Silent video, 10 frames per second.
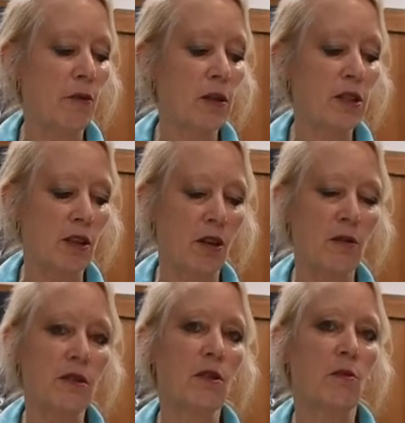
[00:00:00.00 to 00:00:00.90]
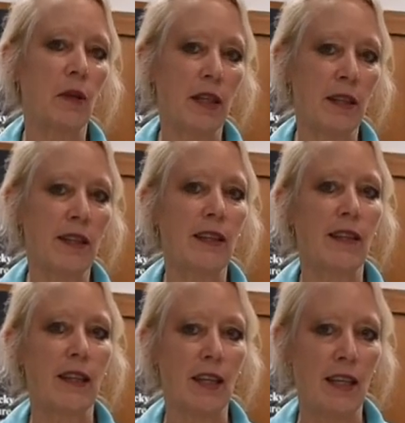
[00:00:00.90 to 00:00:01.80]
results with
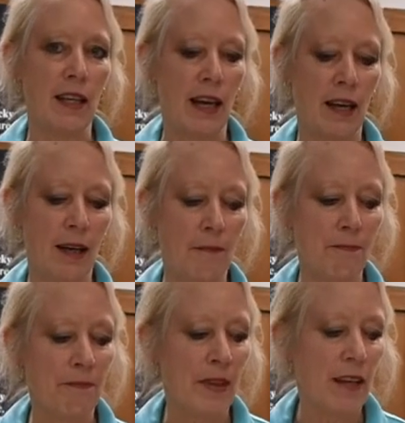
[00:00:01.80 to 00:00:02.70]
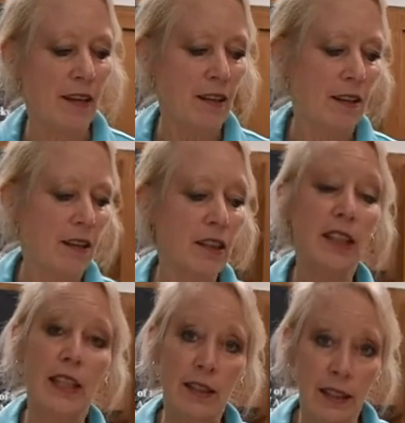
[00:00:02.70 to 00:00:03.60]
the
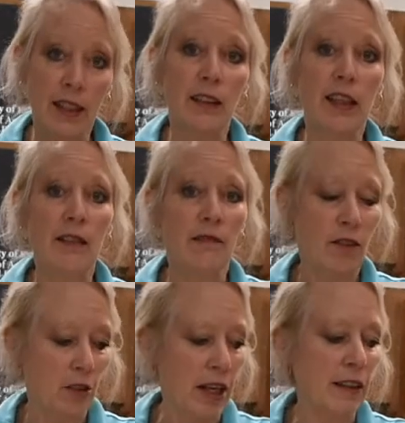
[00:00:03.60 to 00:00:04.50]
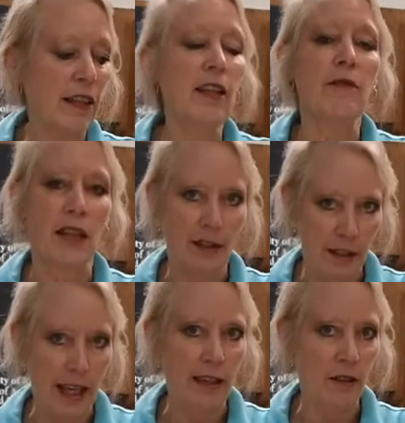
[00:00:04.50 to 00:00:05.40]
lid sealing correctly if they
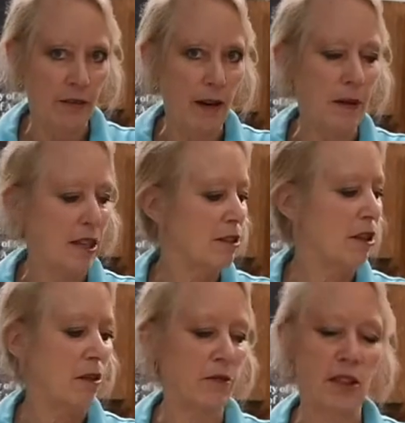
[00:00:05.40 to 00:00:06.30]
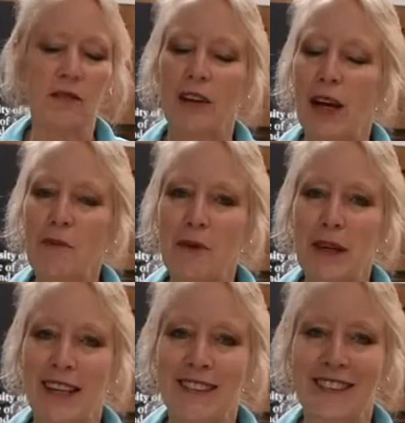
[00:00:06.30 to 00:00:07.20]
sat in there 5 minutes. So just 5 more
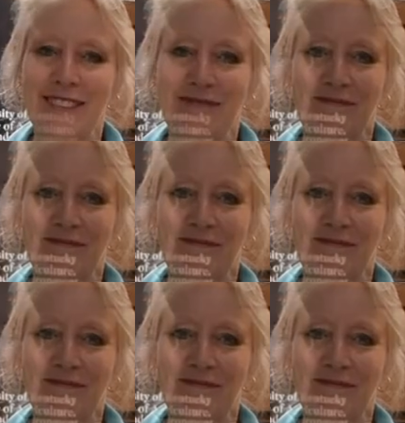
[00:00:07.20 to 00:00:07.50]
minutes.